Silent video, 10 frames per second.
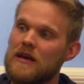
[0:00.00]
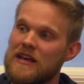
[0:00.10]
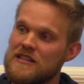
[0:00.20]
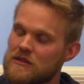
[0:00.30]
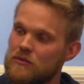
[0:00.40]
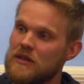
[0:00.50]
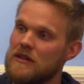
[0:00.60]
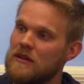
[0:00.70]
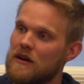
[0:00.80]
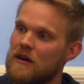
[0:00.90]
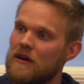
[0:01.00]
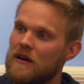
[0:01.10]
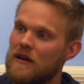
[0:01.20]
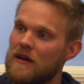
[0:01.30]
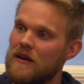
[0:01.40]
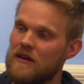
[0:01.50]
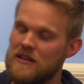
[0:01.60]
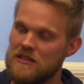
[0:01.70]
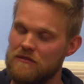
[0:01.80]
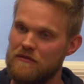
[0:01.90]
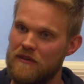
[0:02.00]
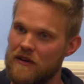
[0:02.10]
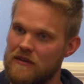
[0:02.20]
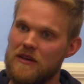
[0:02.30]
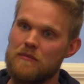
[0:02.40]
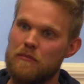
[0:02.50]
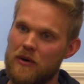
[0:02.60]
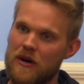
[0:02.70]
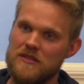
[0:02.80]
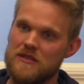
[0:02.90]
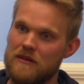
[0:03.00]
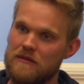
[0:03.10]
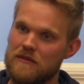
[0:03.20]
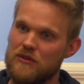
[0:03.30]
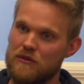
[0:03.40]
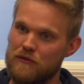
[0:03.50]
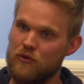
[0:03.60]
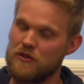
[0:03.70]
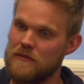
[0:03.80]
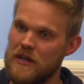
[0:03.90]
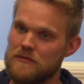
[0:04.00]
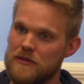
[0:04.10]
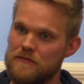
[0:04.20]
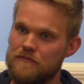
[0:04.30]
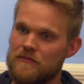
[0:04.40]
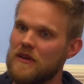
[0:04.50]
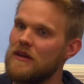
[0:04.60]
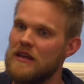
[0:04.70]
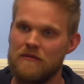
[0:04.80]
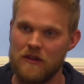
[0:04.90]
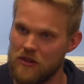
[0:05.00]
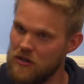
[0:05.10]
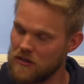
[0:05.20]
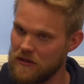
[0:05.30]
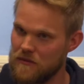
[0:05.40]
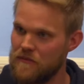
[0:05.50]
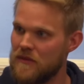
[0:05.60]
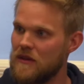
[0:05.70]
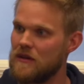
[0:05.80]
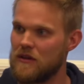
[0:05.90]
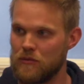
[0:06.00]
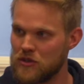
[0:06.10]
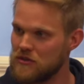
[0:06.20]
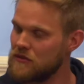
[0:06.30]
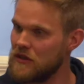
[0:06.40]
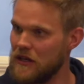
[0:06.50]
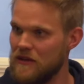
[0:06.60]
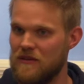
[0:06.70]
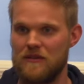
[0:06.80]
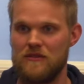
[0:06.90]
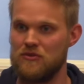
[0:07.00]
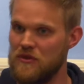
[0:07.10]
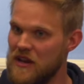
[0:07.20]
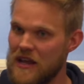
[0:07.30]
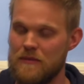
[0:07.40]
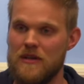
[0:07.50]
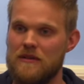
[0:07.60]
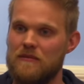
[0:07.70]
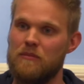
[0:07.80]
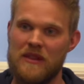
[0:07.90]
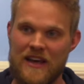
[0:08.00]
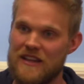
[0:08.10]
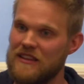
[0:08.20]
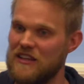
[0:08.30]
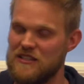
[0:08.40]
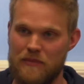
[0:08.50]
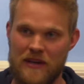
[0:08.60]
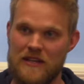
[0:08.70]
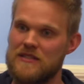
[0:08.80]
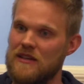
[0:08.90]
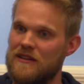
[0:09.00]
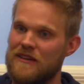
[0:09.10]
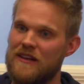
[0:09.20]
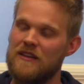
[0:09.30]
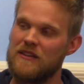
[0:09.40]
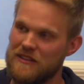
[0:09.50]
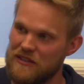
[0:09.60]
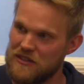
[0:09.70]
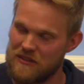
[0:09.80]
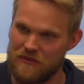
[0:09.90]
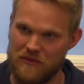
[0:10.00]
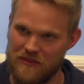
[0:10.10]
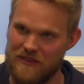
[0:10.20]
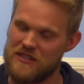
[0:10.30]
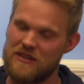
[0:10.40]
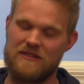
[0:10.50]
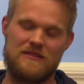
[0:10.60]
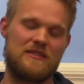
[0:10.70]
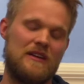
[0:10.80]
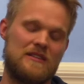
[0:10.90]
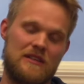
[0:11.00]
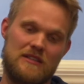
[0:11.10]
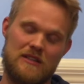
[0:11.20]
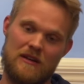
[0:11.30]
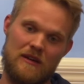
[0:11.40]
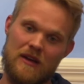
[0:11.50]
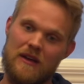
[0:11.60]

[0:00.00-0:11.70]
in Sweden is very positive to forest management, even logging, commercial thinning, you name it, planting, space. Like it's such a